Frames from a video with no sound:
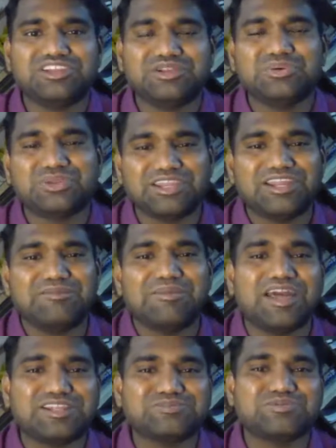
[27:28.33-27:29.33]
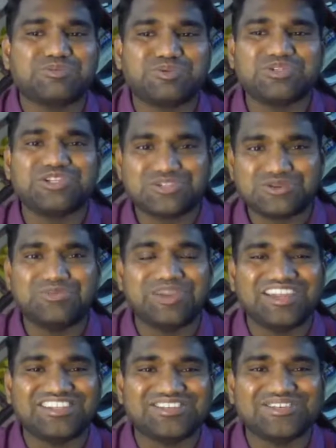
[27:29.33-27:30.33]
looking at marriage proposals, so
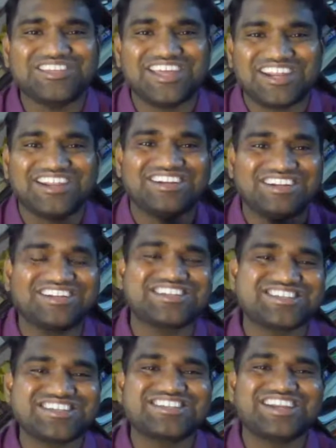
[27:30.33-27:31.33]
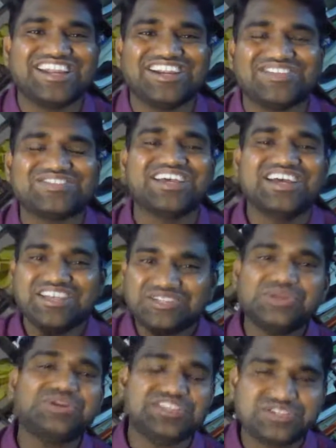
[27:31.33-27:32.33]
make sure they are little distant relatives,
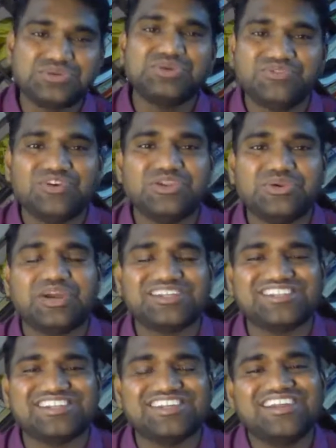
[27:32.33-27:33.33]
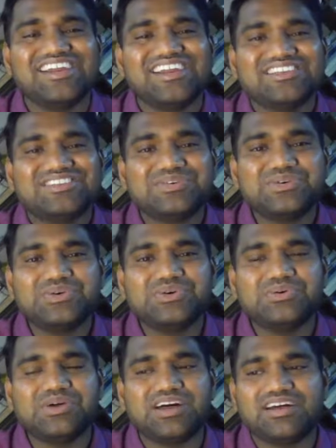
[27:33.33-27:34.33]
so it's good for you actually.
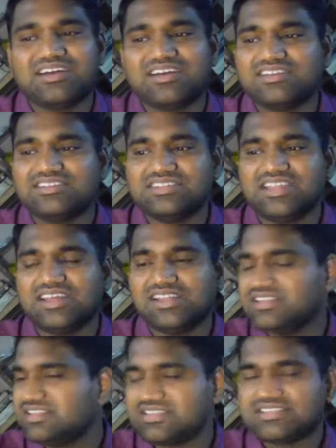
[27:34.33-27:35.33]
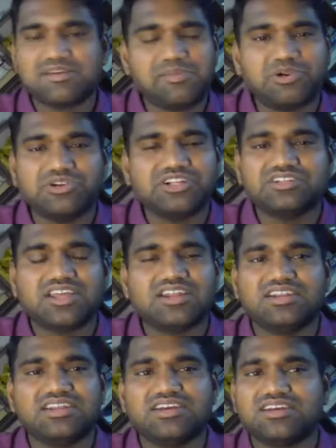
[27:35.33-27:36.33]
So this is about it.
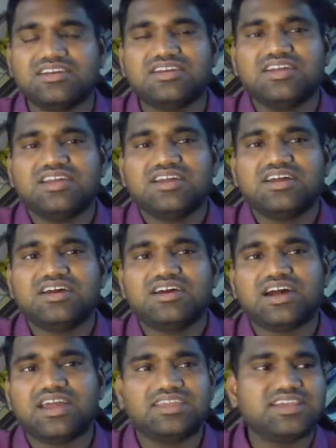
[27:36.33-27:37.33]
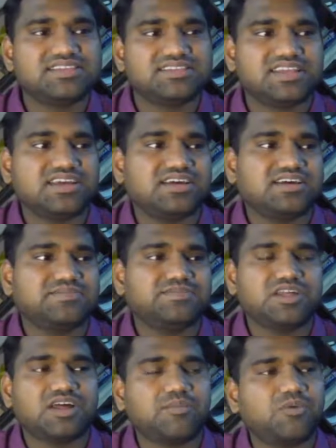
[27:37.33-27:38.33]
And I guess
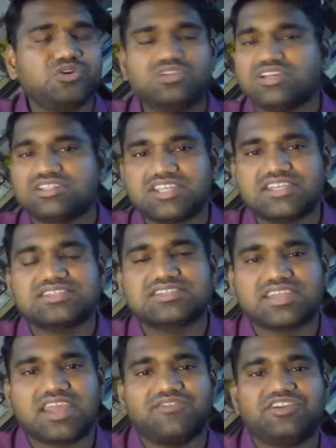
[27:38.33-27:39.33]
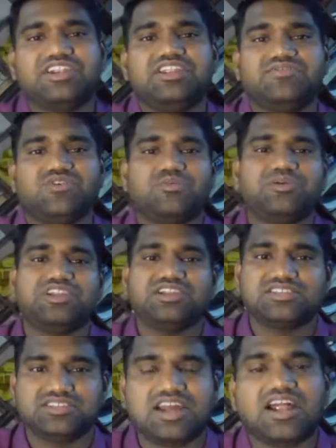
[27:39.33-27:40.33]
about the chest cavity
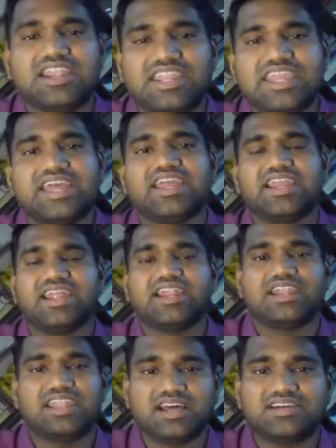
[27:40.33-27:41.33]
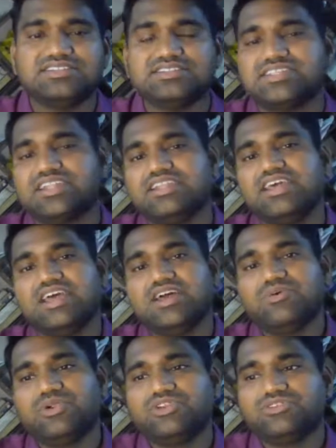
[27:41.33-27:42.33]
deformities, cardiac and lungs, and
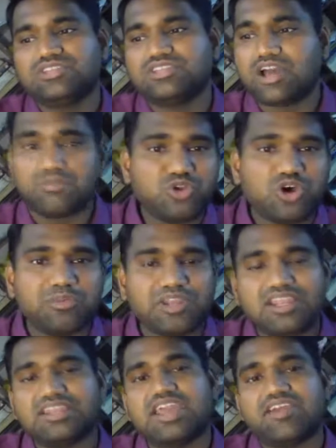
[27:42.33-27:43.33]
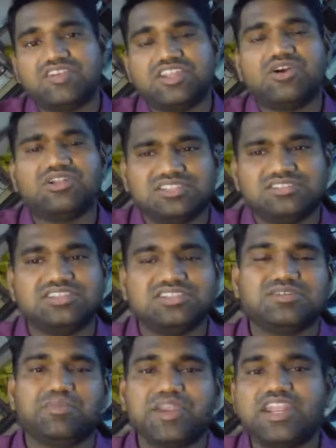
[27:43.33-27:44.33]
what is the abdominal cavity, all these things
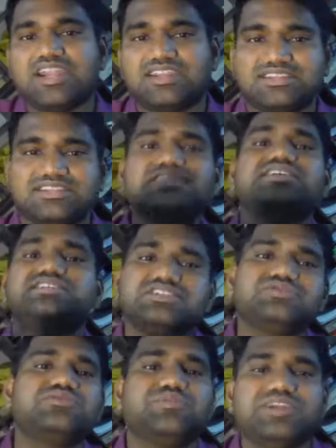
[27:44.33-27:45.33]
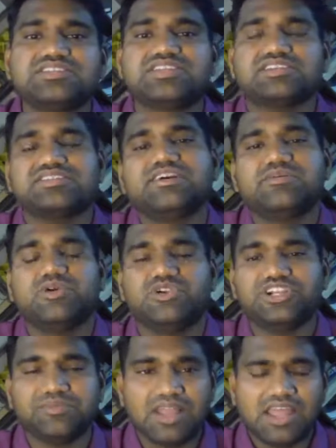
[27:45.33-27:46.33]
the pediatric surgeons will be discussing about
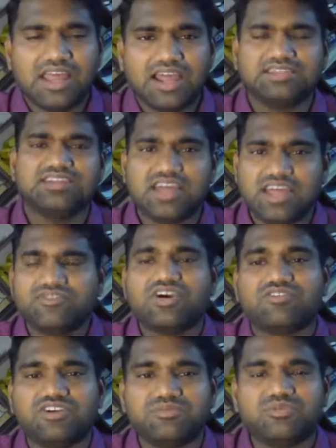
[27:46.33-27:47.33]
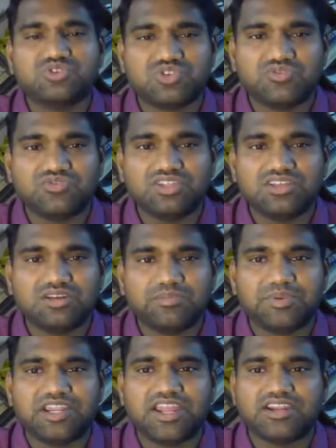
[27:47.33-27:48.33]
it. I think I have covered most of the
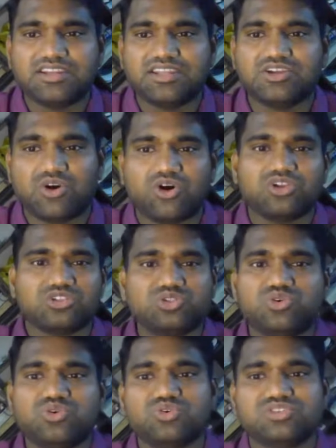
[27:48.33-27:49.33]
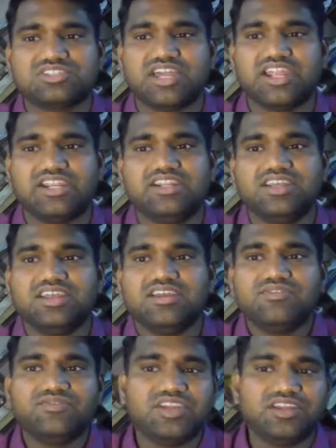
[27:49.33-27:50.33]
pediatric ortho side,
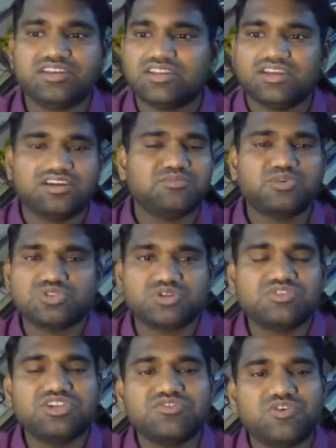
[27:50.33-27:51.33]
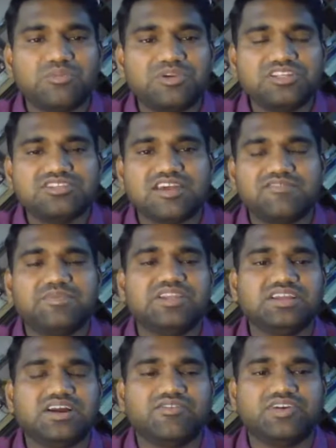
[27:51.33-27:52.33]
where most of the deformities have
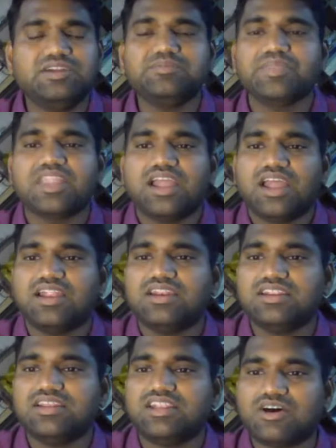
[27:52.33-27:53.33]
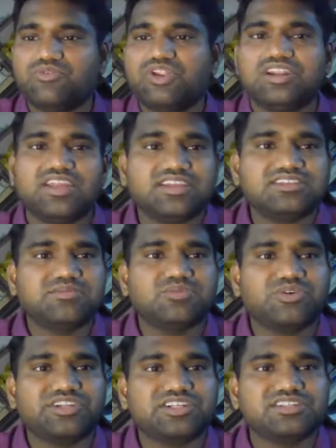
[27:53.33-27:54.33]
been covered. And now we'll take some
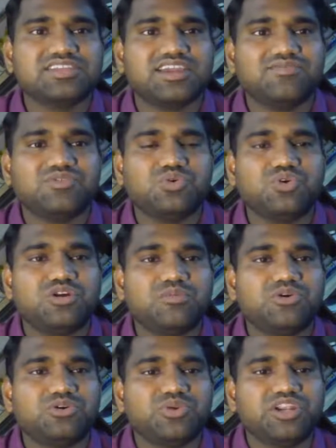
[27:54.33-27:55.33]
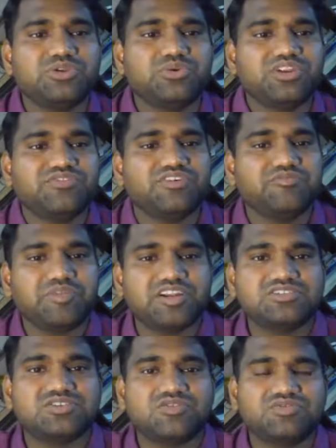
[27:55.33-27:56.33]
questions. I've told about 20-25
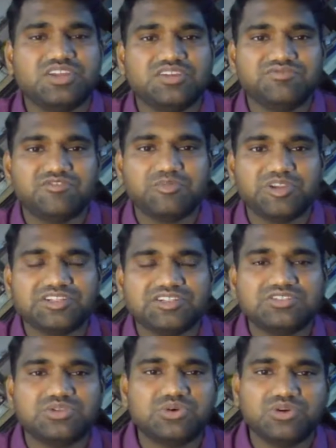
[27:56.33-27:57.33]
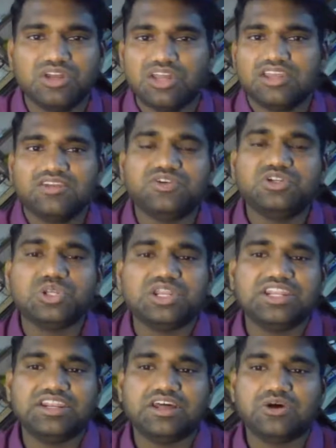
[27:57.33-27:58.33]
minutes of the information. So if at all
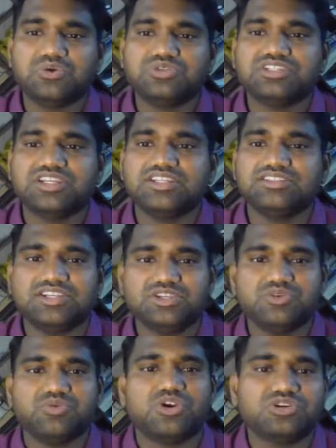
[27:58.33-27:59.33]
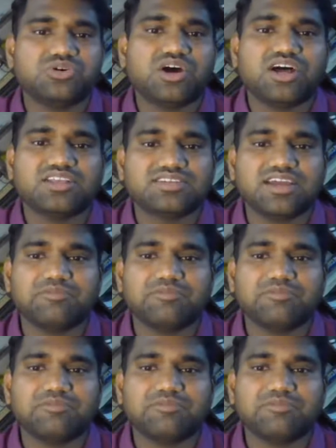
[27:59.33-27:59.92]
any doubts, anything you want to ask,